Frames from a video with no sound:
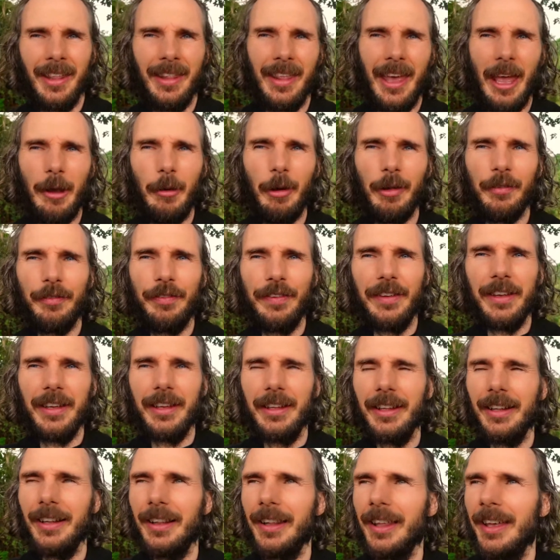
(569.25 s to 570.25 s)
They will
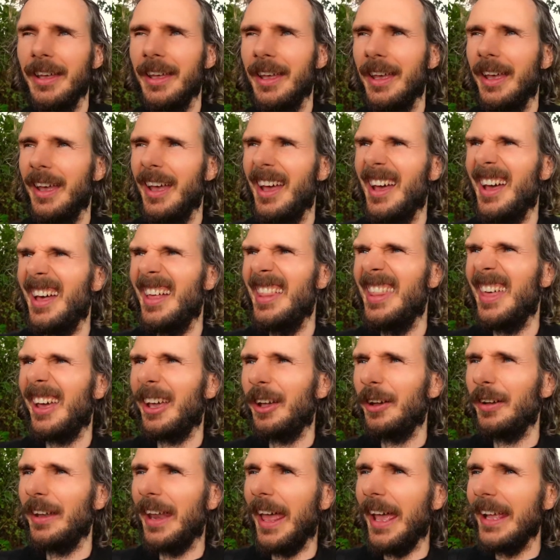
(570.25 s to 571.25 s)
feel the
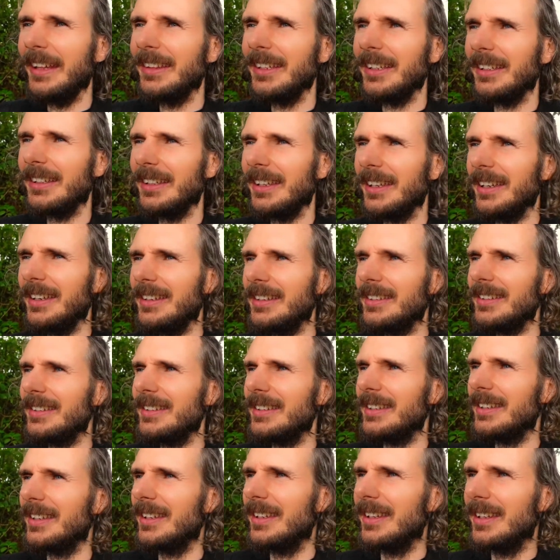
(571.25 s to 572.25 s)

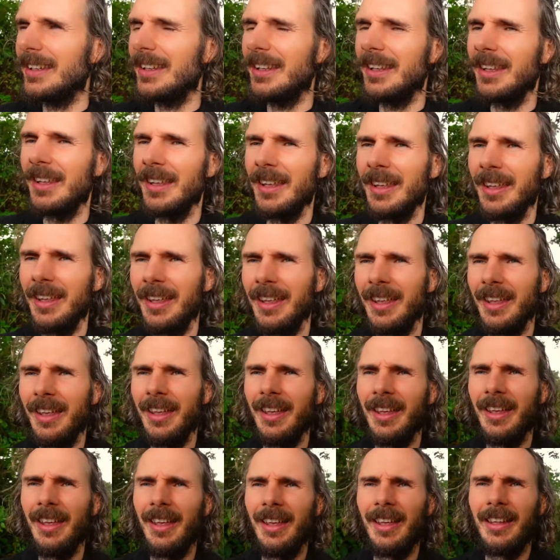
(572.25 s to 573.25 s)
connectedness
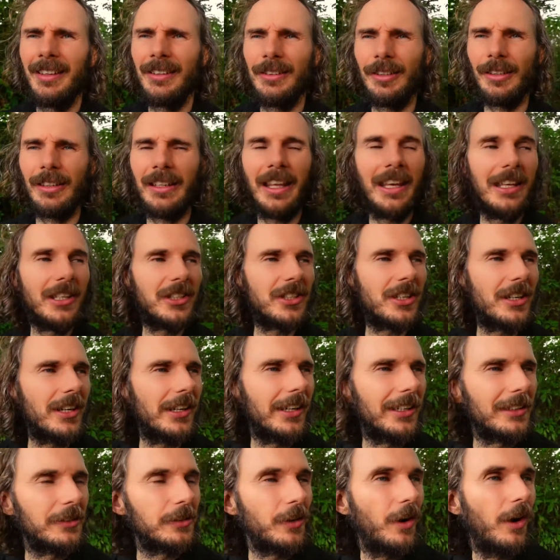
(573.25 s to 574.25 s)
to nature
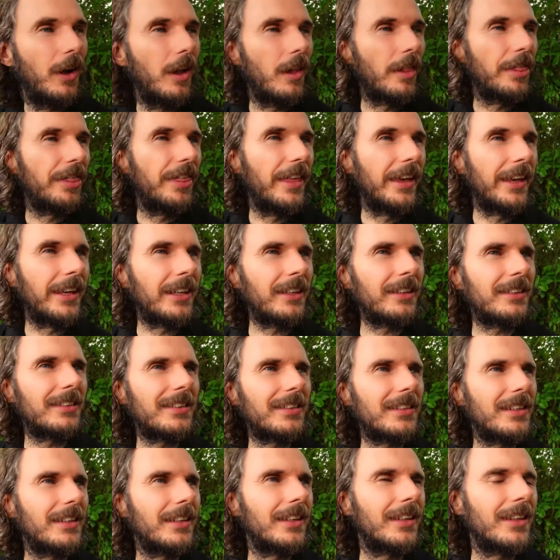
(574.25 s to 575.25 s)
and to all
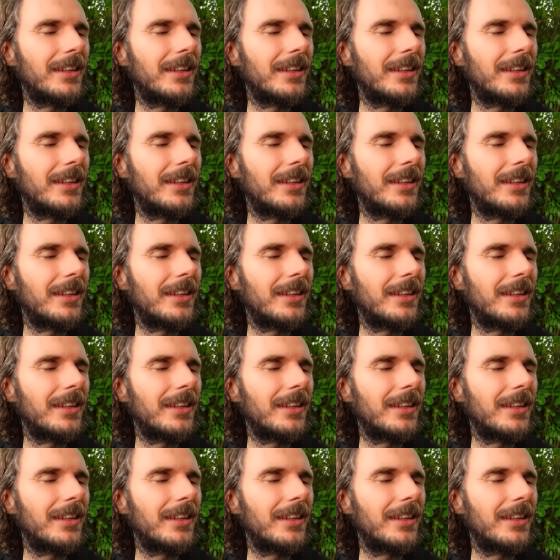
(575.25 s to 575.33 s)
things.